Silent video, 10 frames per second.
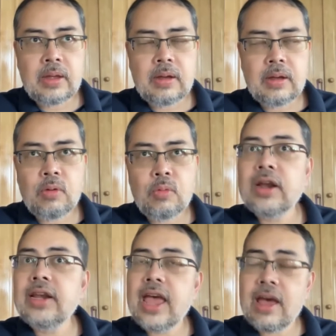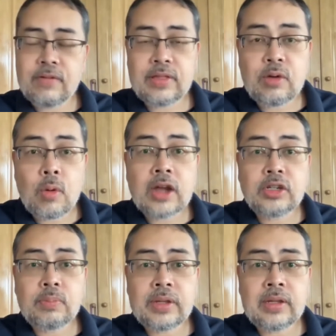whatever they want
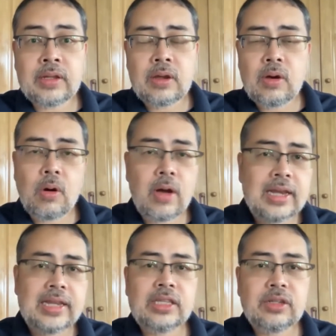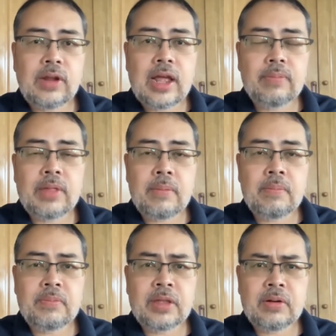to be, or at least help
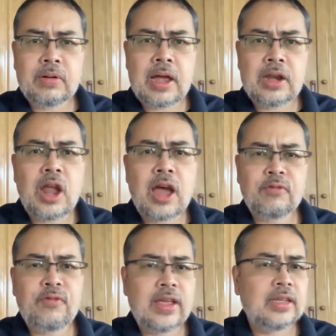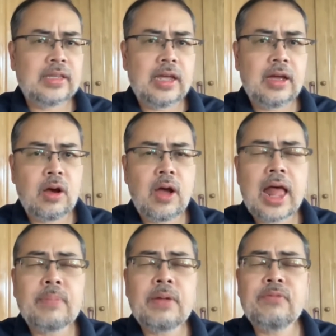them not face or
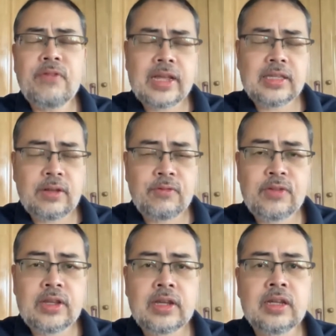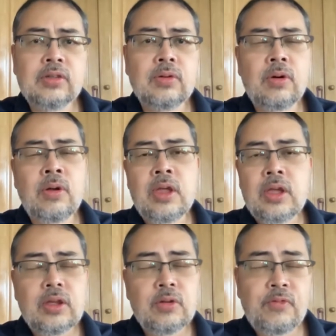help them face their fears, or
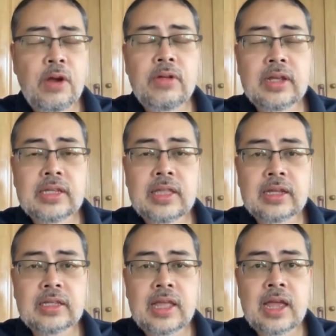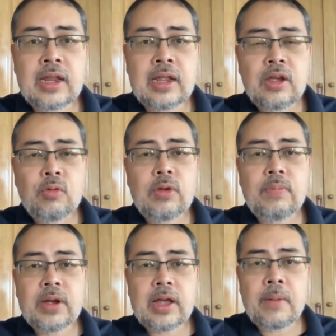various things, then we
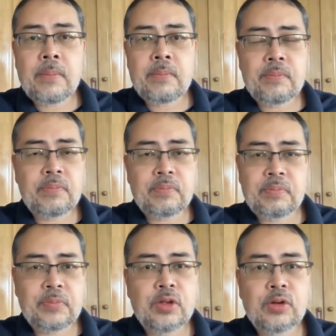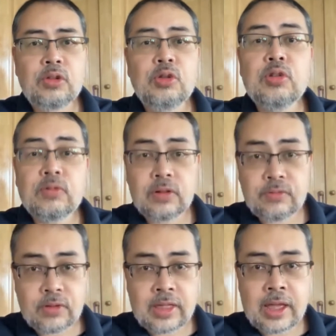become useful
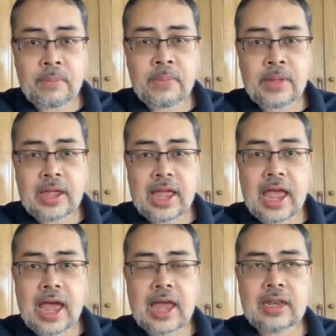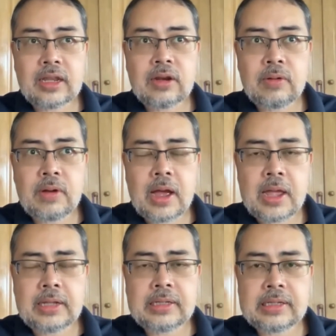for them. And
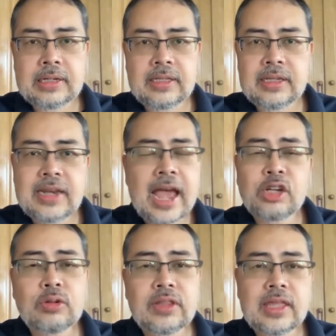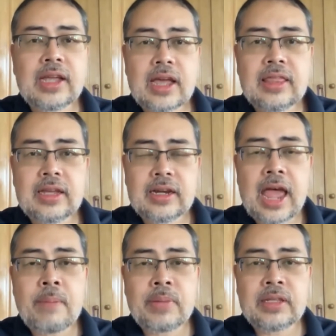it's a natural thing. I think it
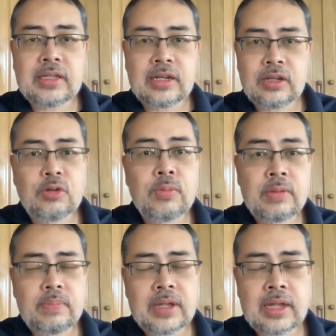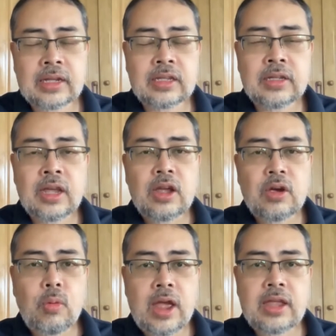happens in human beings,
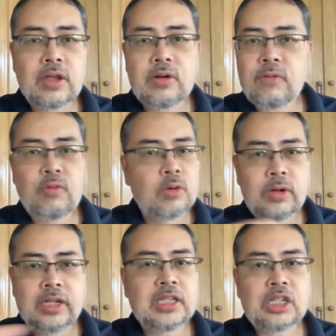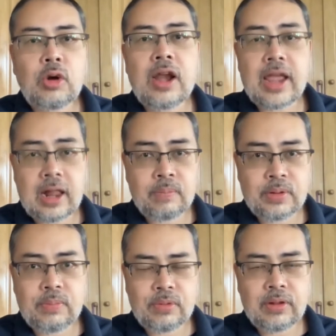where if we're just trying to help
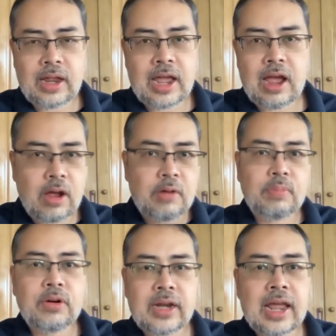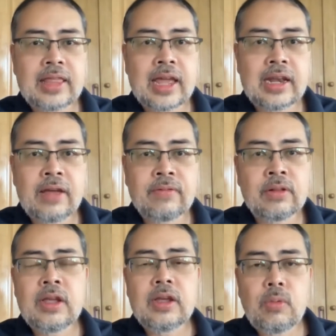people, and I would put it at that
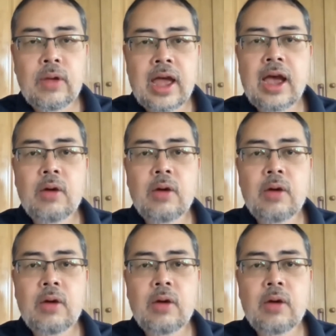level, where I